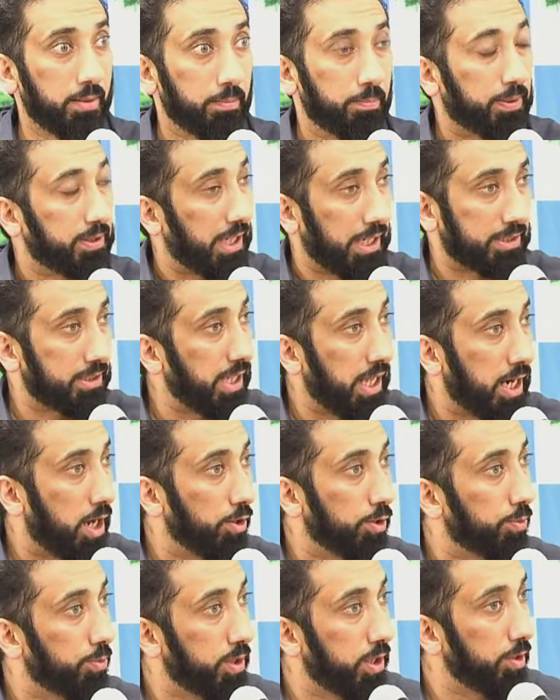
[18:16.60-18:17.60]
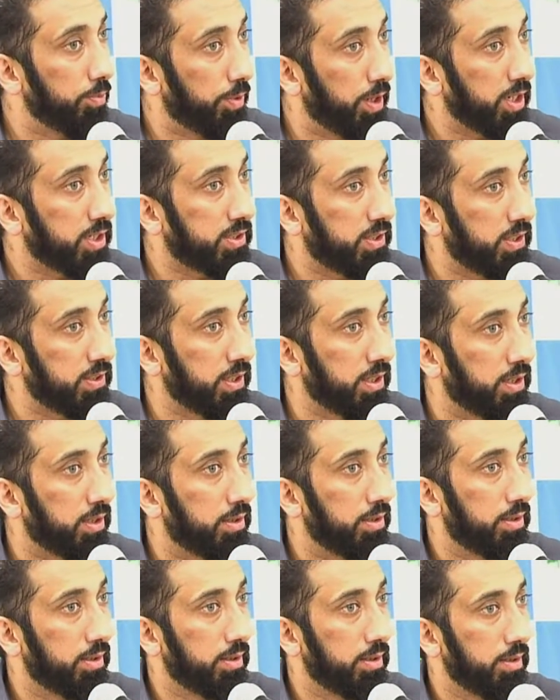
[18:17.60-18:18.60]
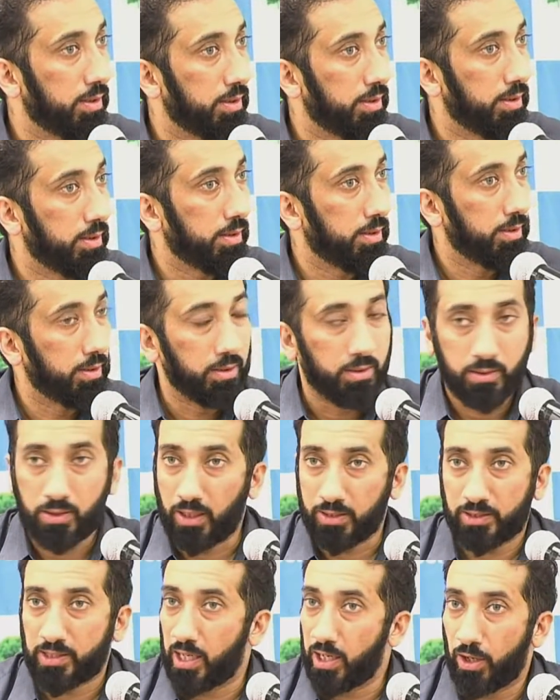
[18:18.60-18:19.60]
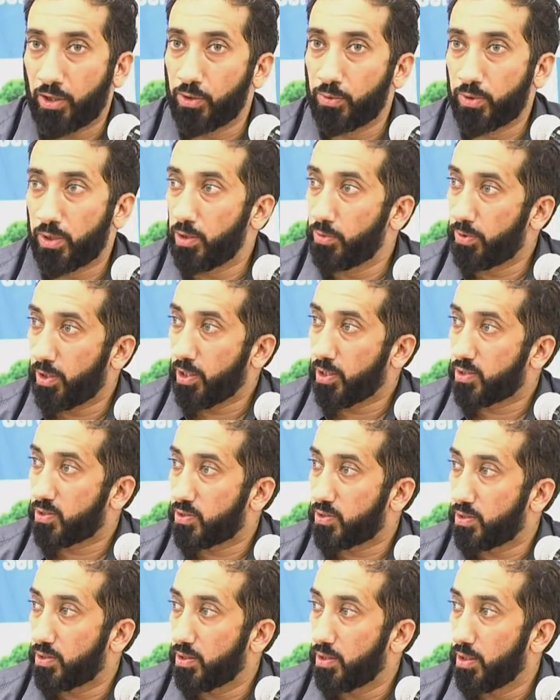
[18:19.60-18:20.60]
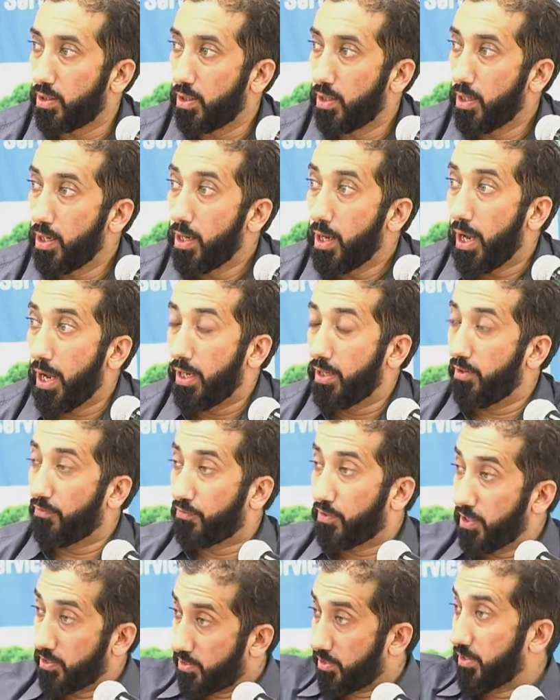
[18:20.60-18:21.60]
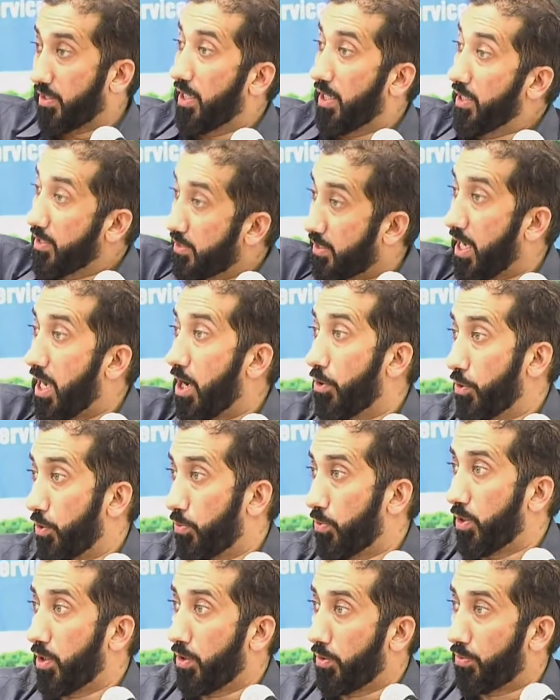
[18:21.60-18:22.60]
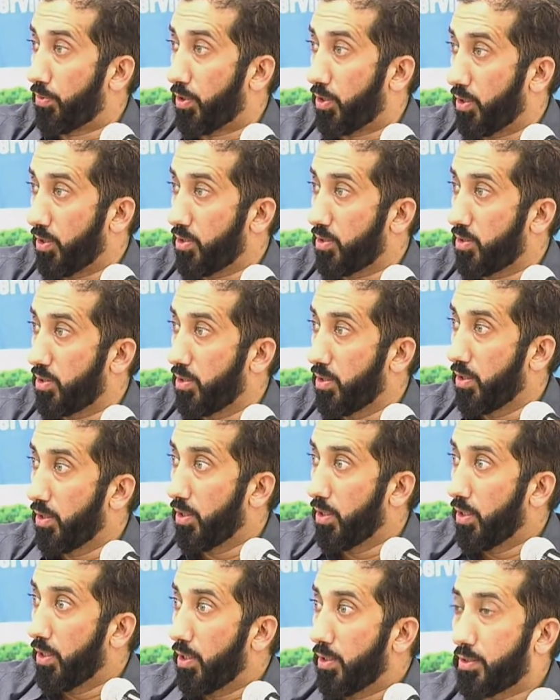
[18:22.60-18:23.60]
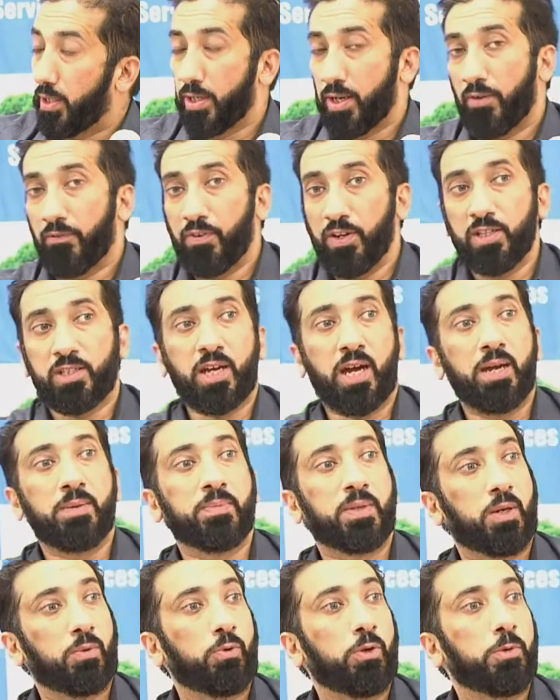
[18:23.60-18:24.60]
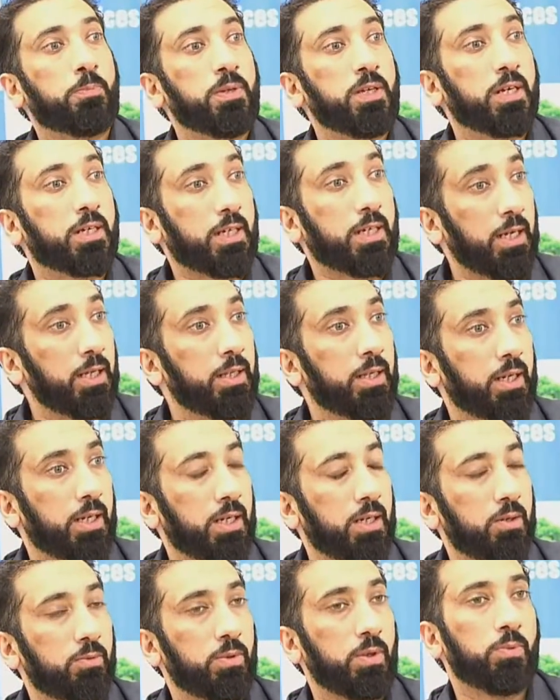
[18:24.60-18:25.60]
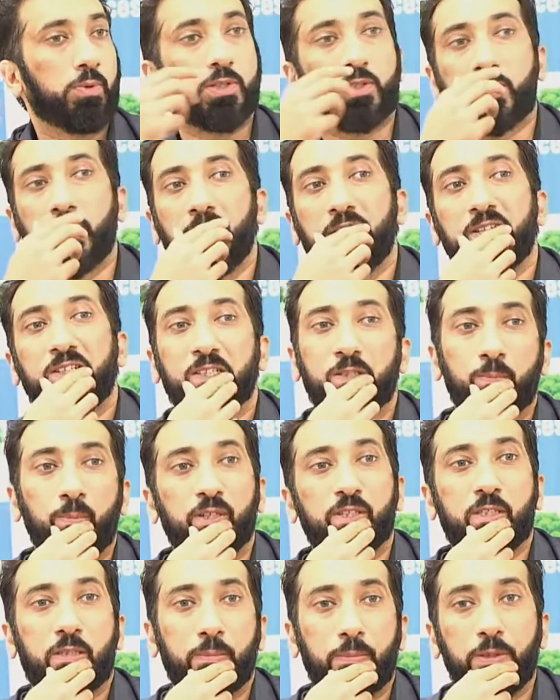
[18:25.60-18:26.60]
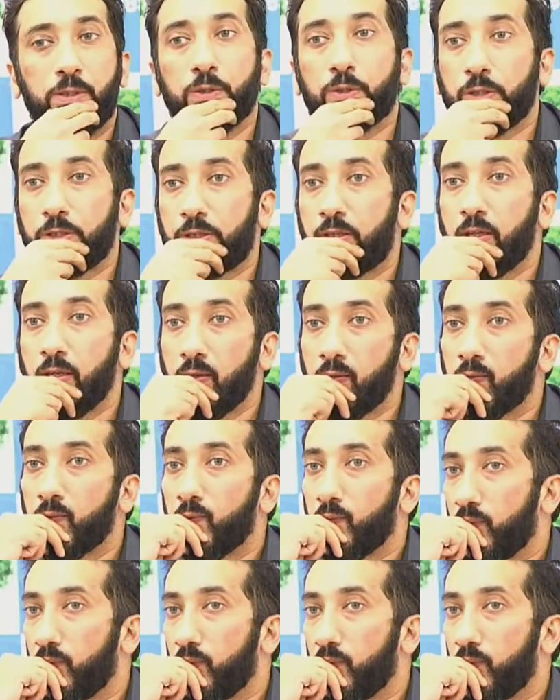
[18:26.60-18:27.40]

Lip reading: But that's not how the world works, is it? That's not how the world works. And if this is how the world worked, then every time there would be a killing, we would say this must have been a good thing,